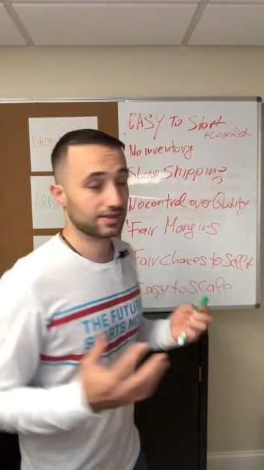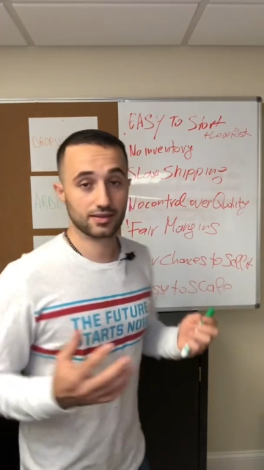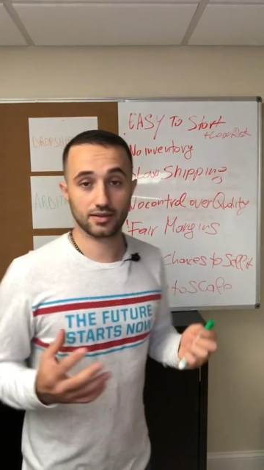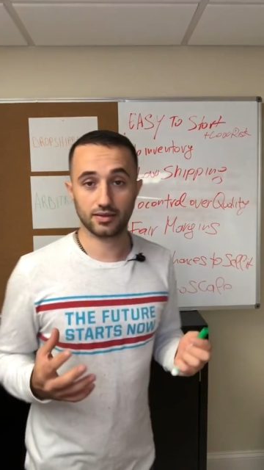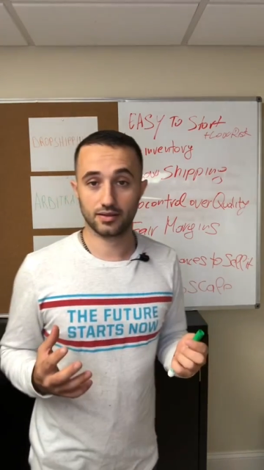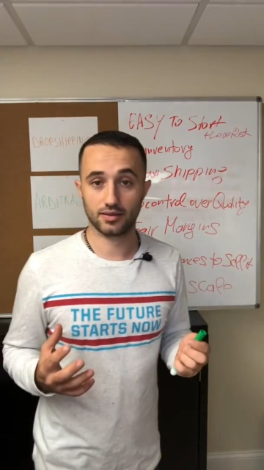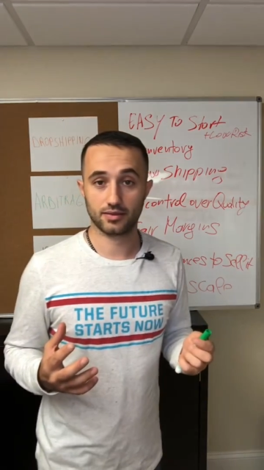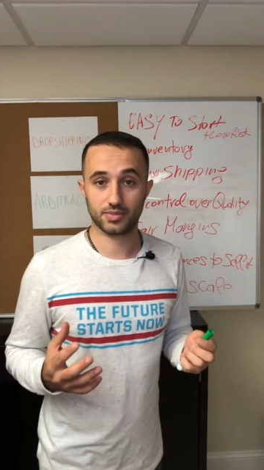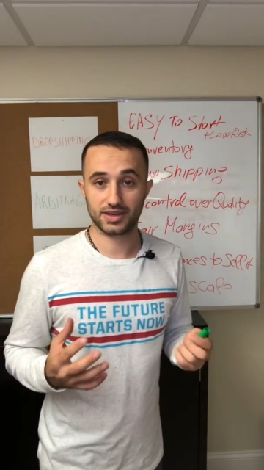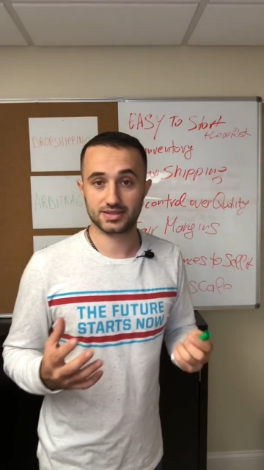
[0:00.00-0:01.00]

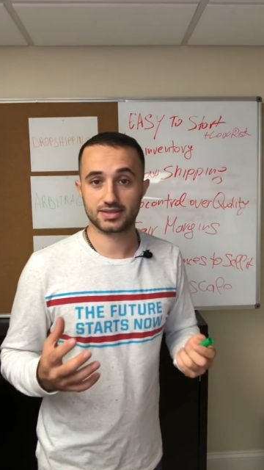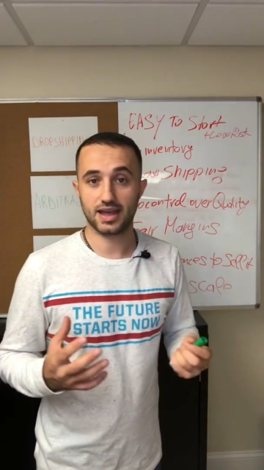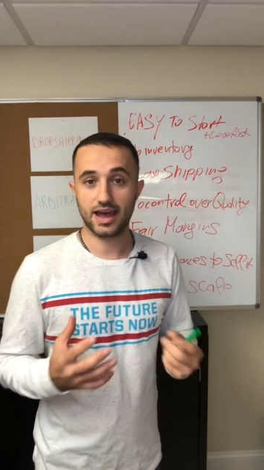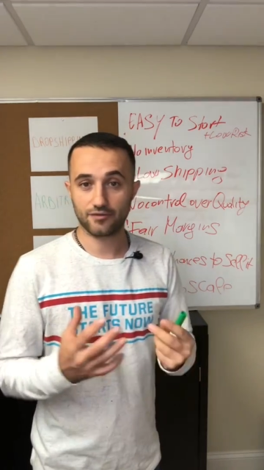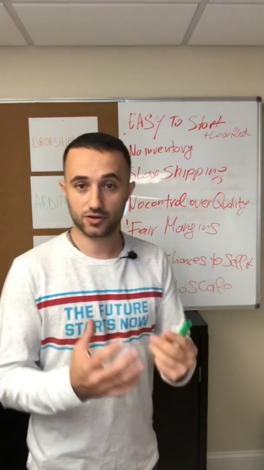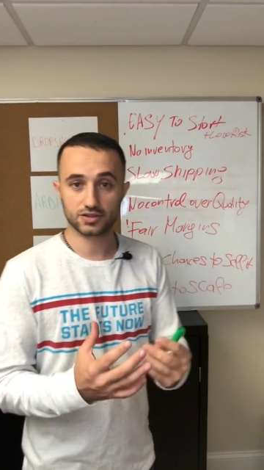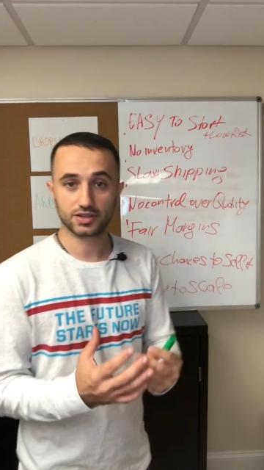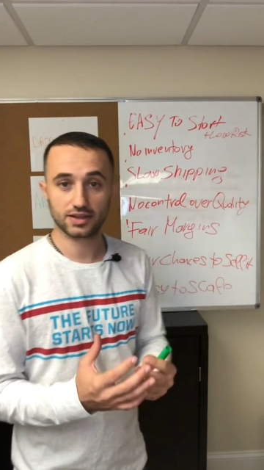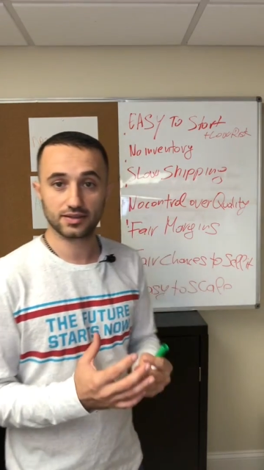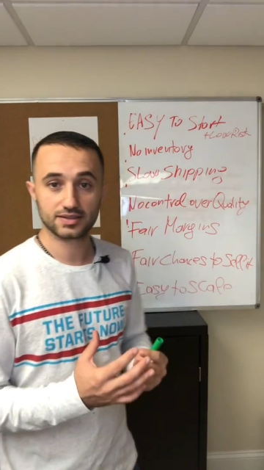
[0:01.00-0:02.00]
the biggest effort
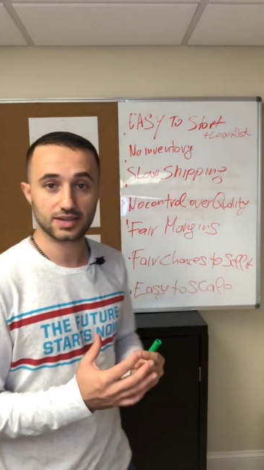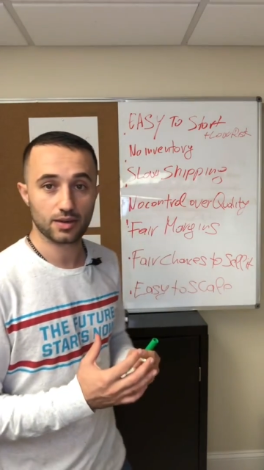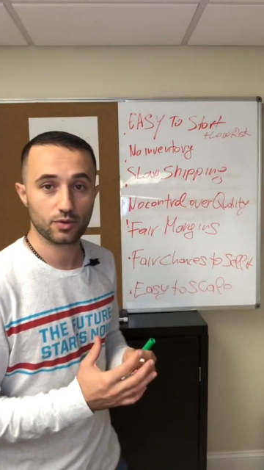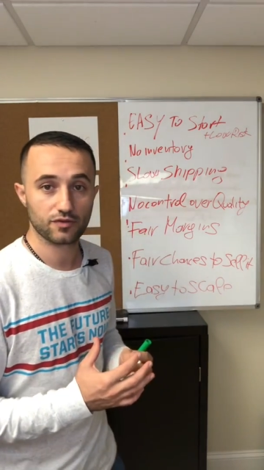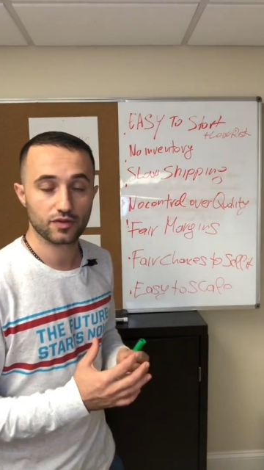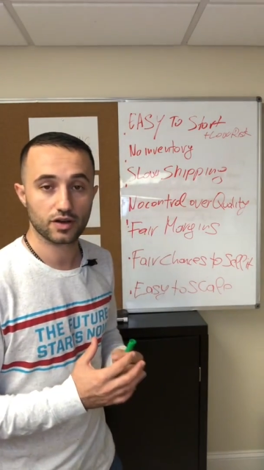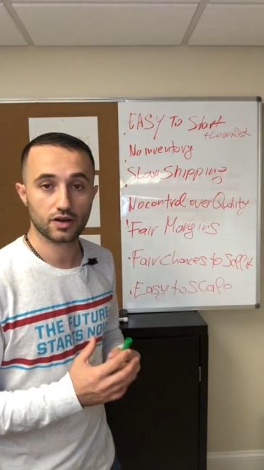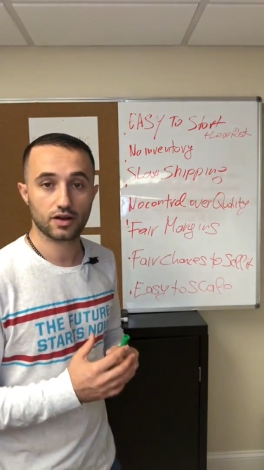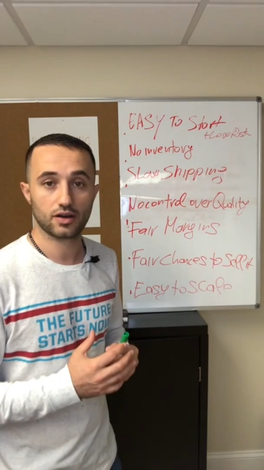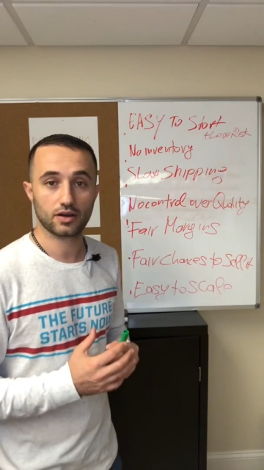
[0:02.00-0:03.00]
in this type
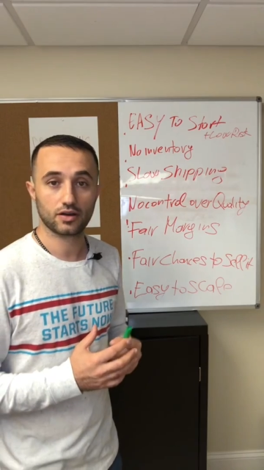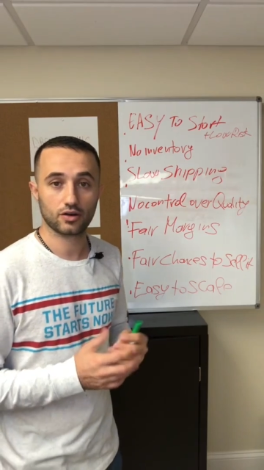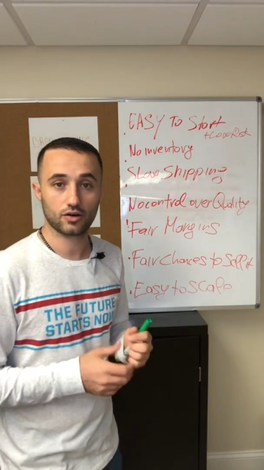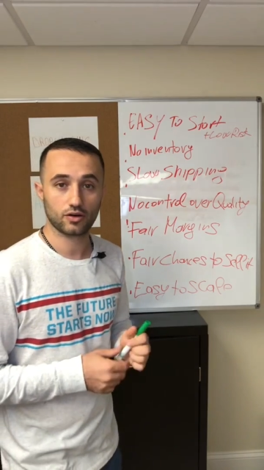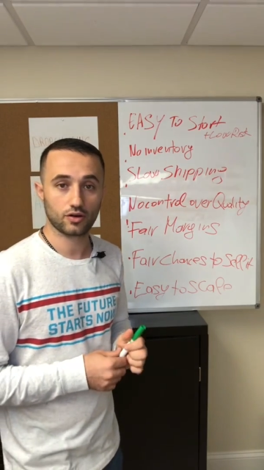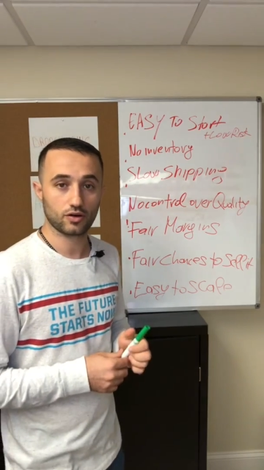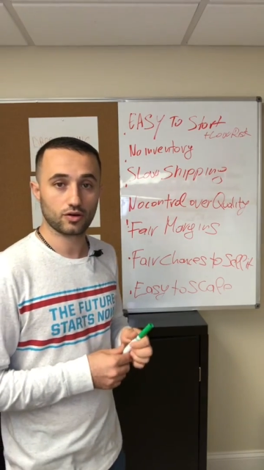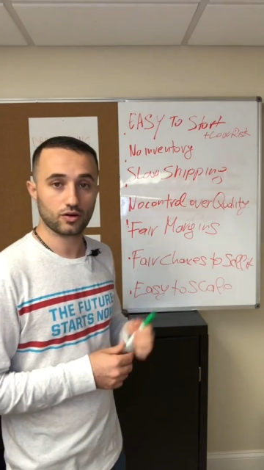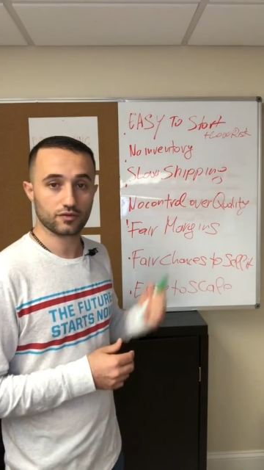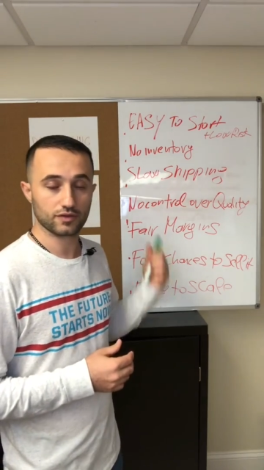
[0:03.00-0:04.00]

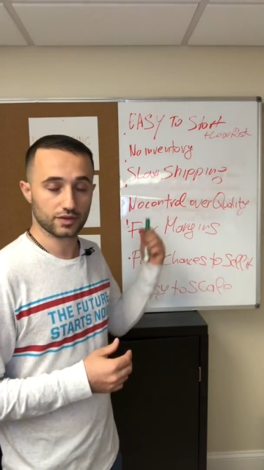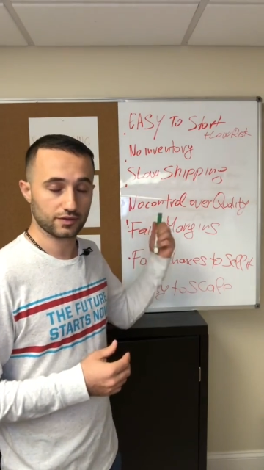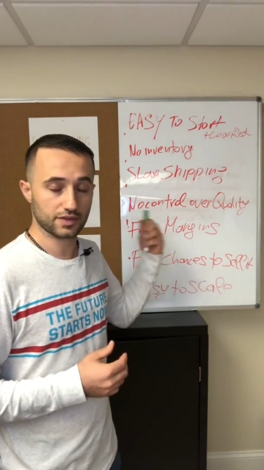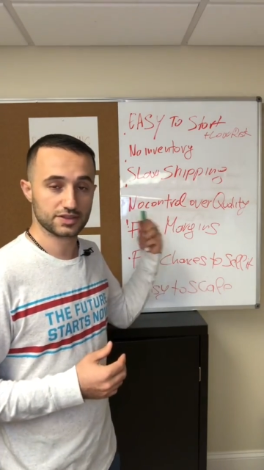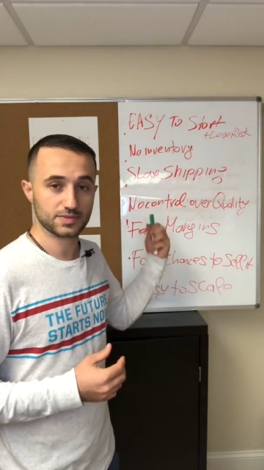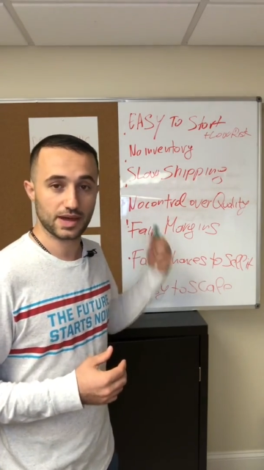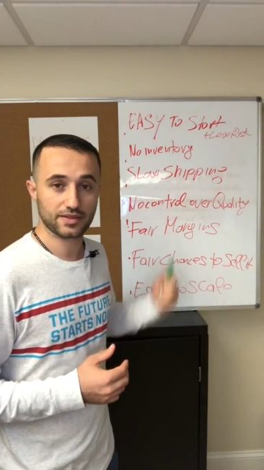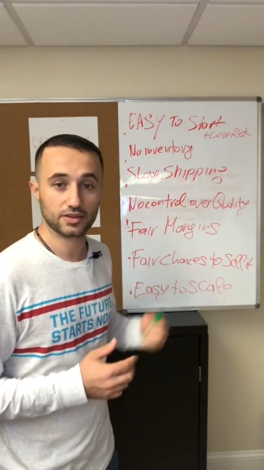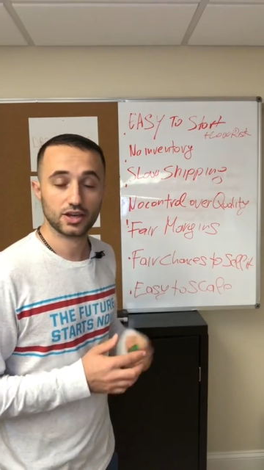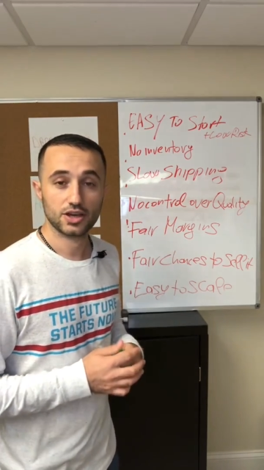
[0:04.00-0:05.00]
of in this
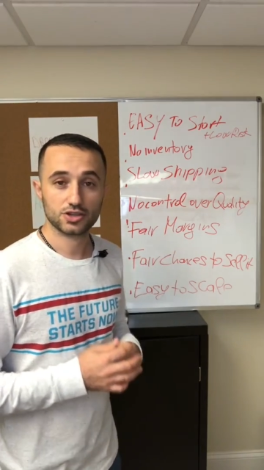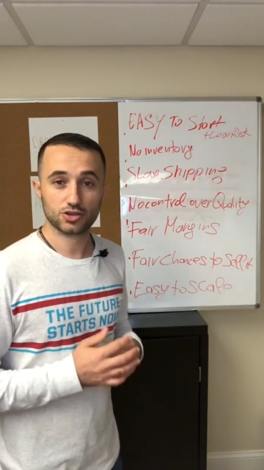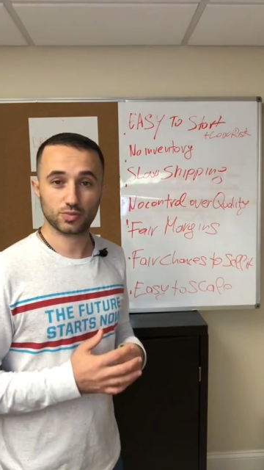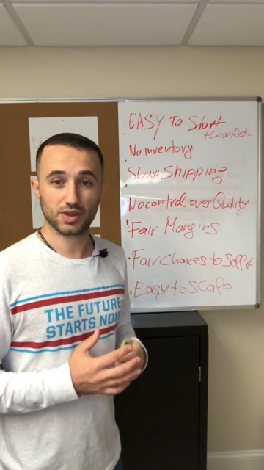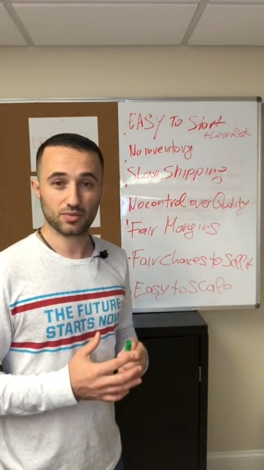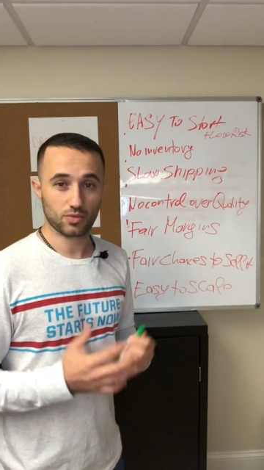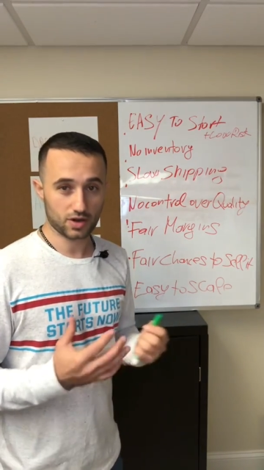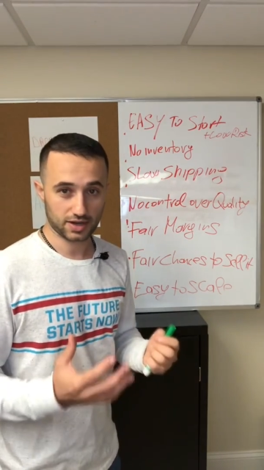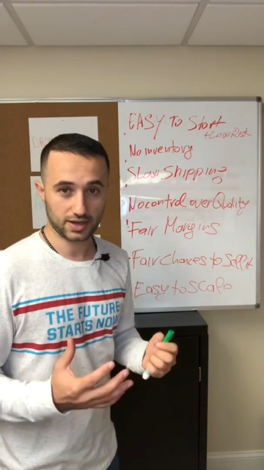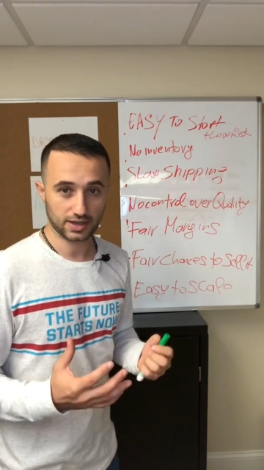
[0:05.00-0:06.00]
method should be the
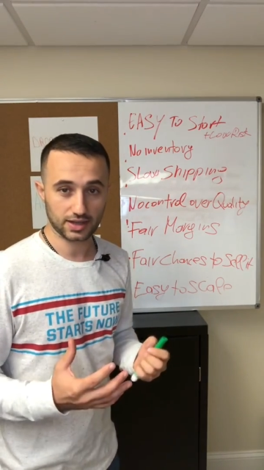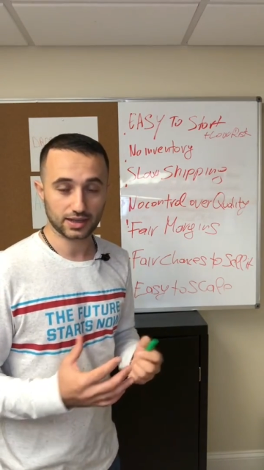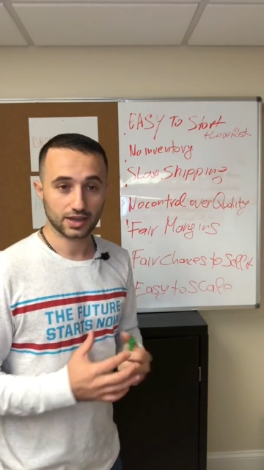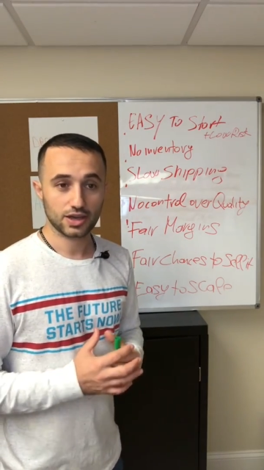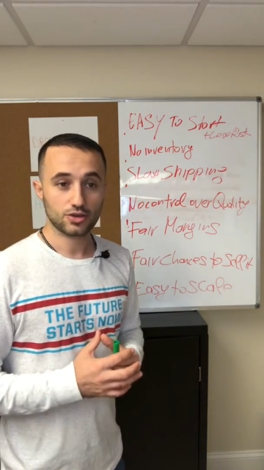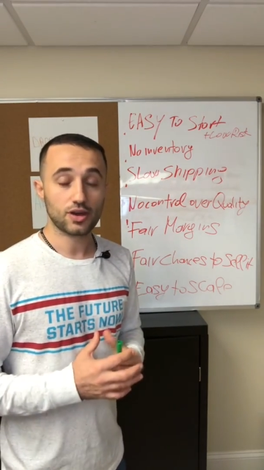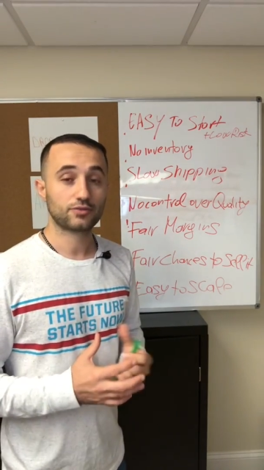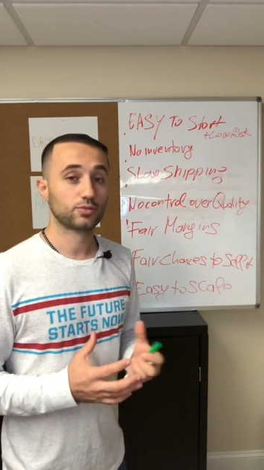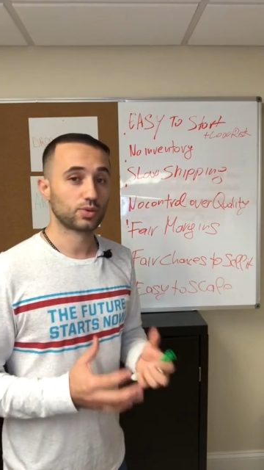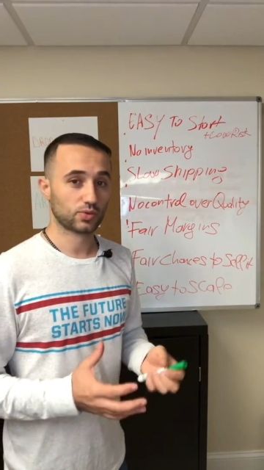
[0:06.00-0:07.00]
marketing. Like, you
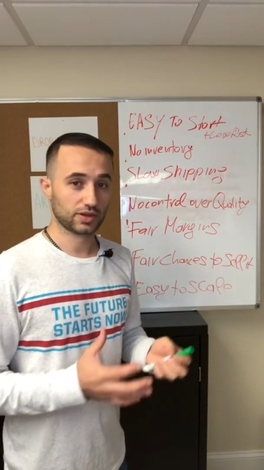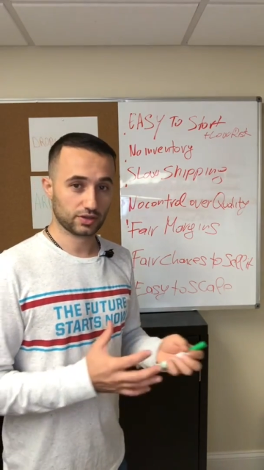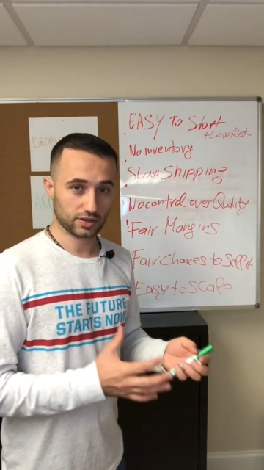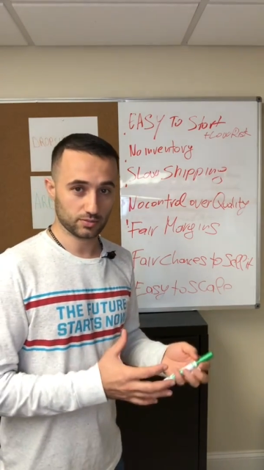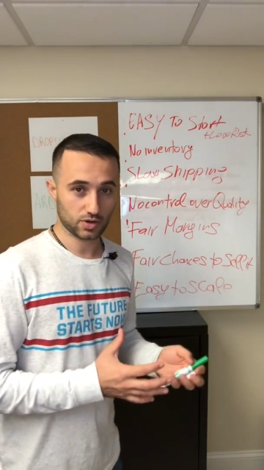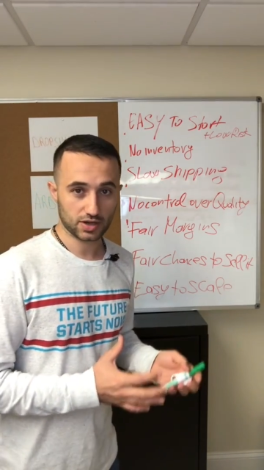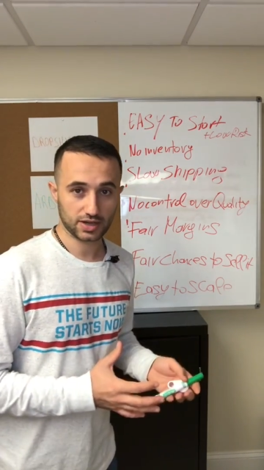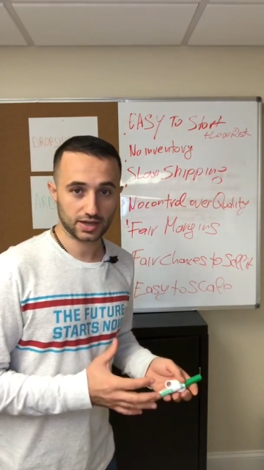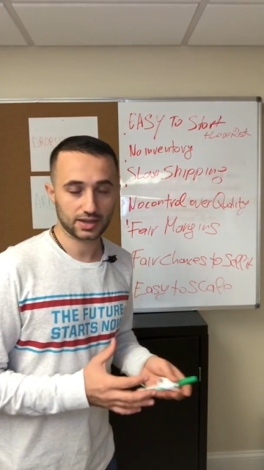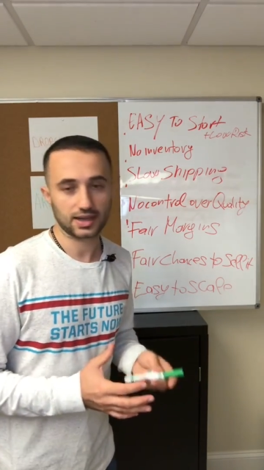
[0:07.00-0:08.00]
have to be really good at
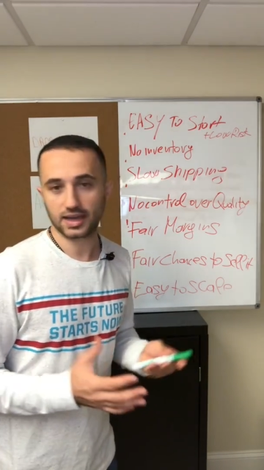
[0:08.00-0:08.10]
marketing, like